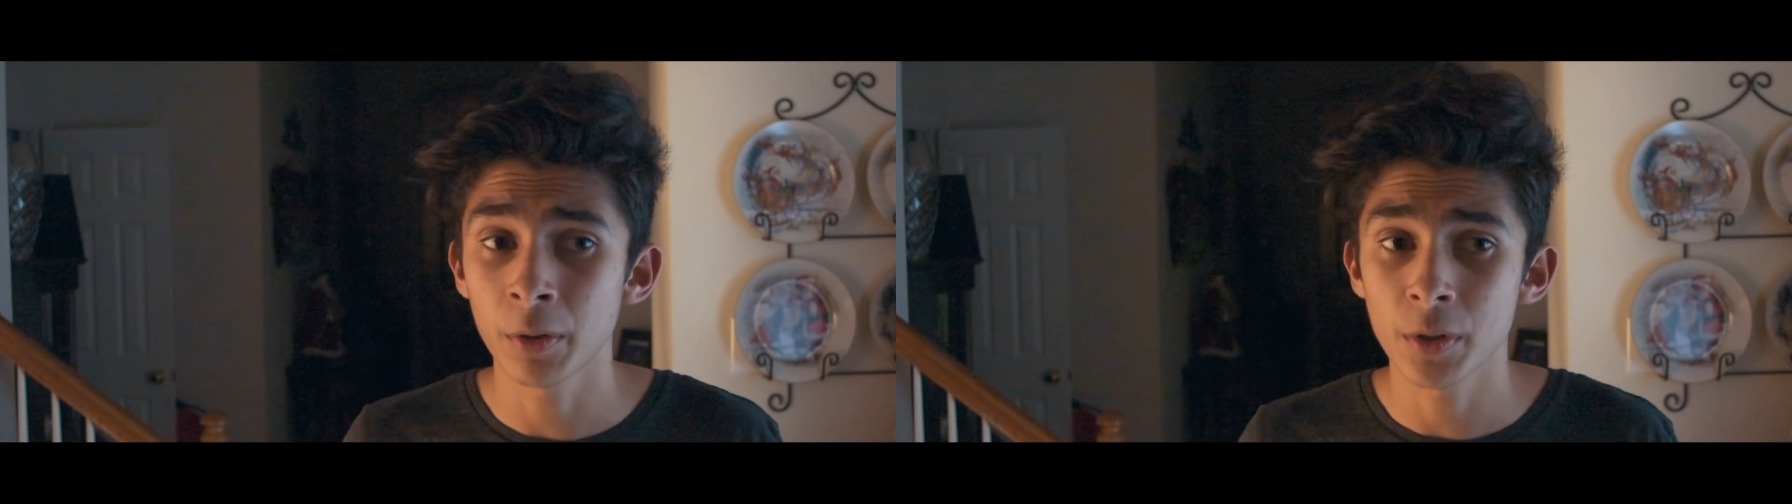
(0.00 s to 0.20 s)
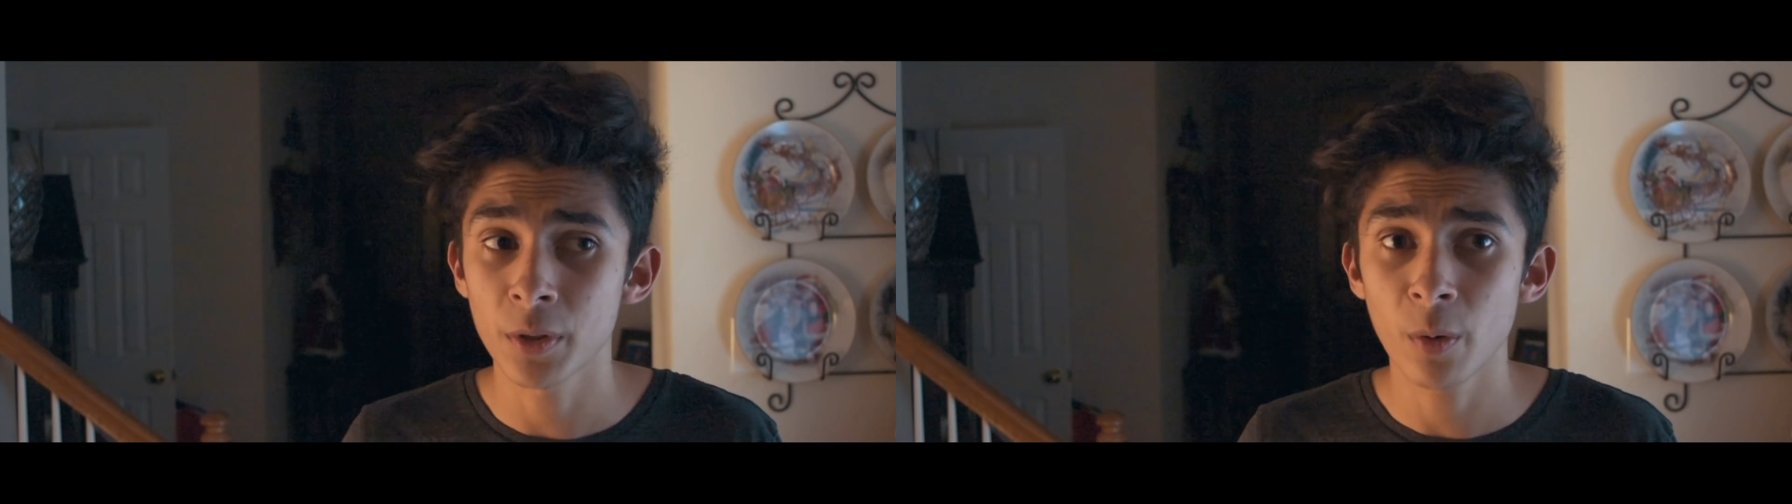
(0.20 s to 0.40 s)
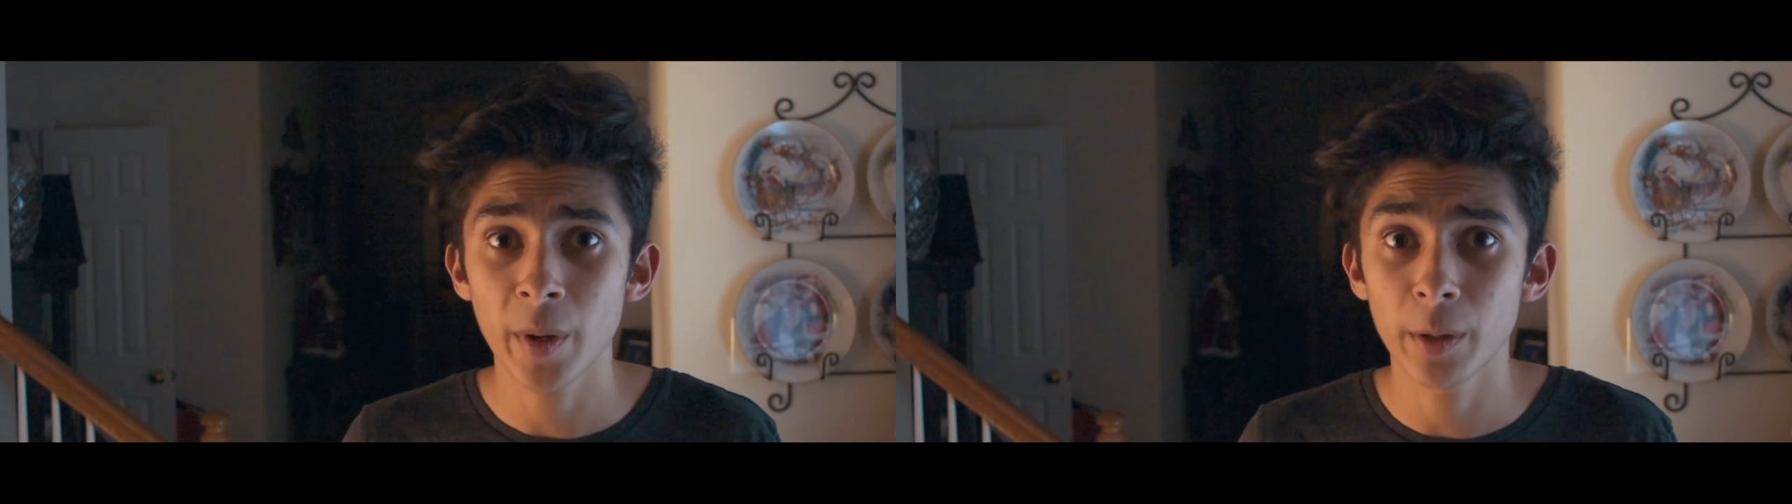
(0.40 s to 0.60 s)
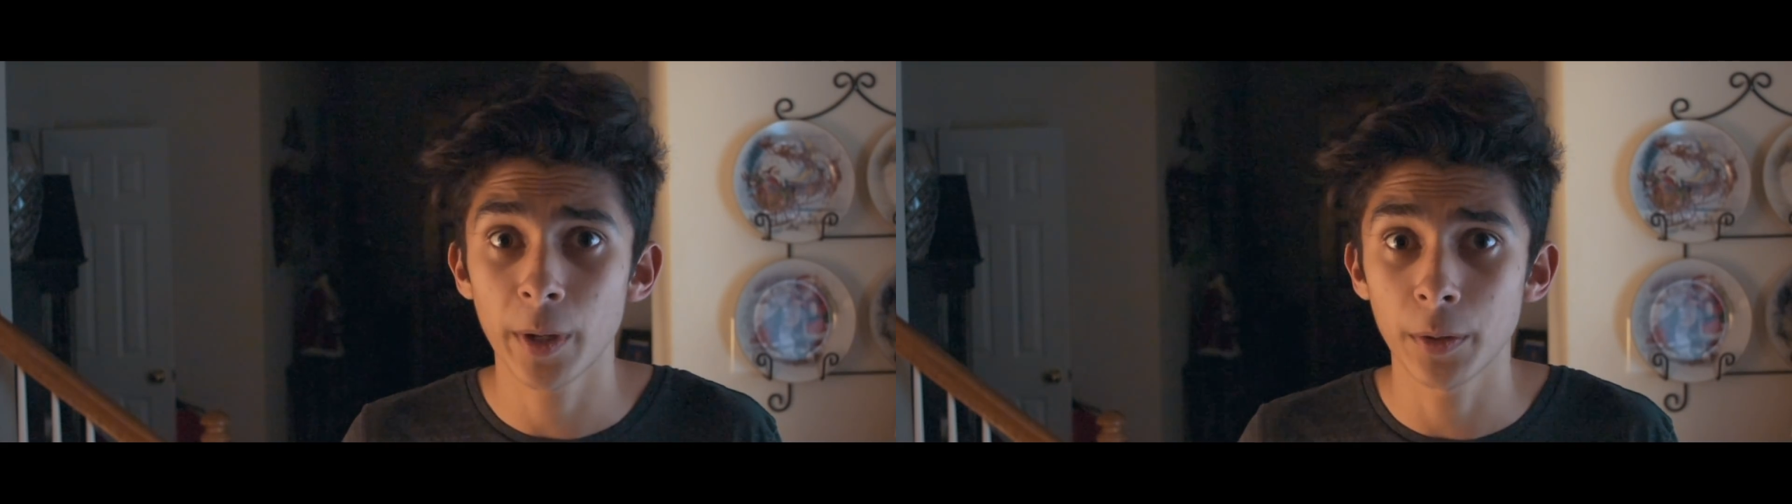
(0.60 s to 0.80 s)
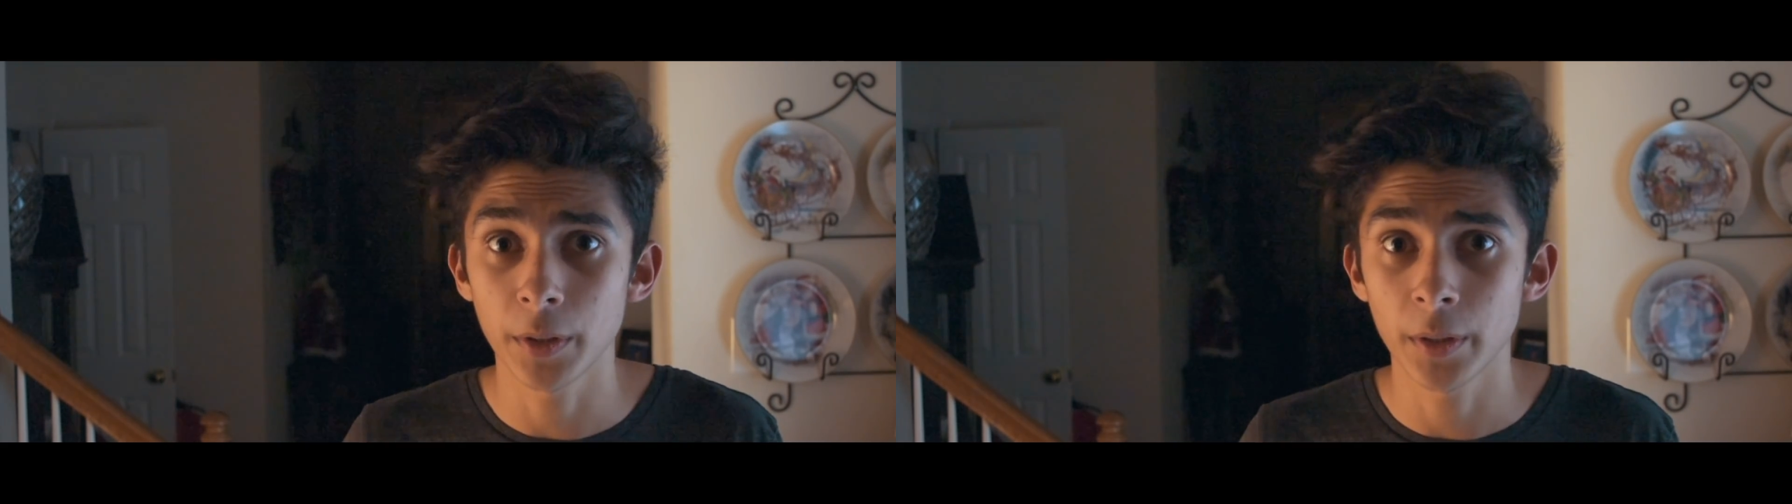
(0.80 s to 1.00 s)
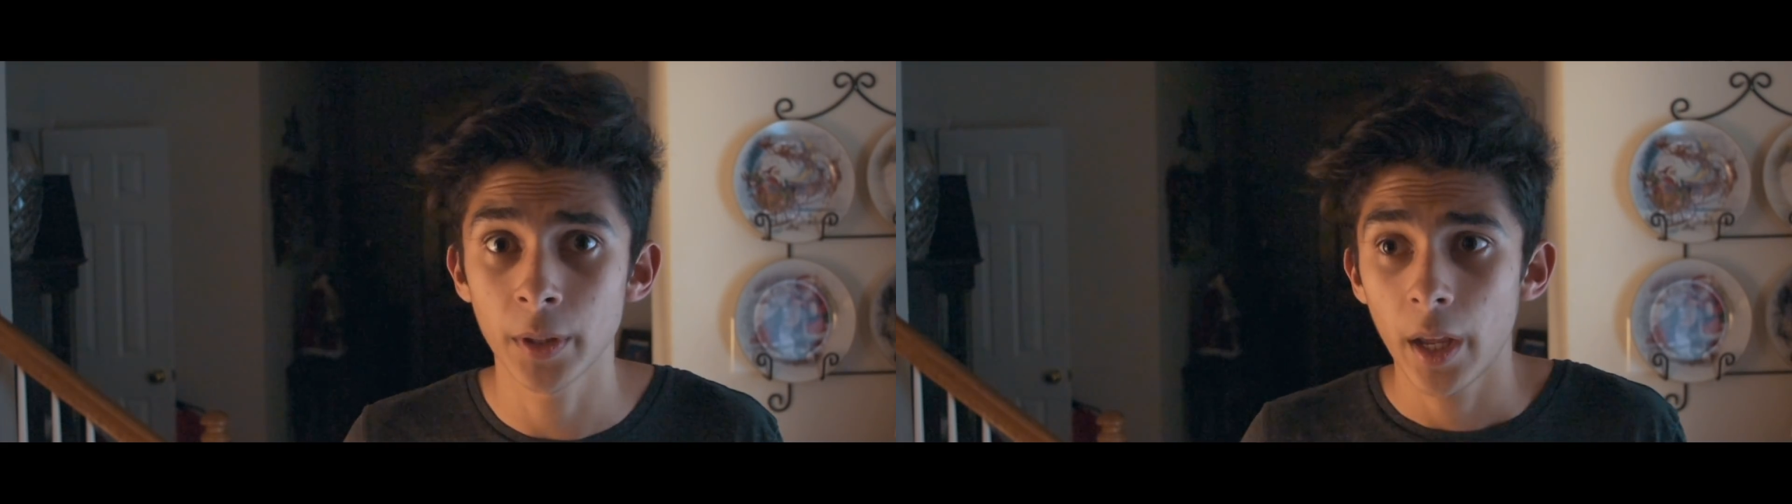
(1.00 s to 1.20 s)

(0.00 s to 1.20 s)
There's no way around it.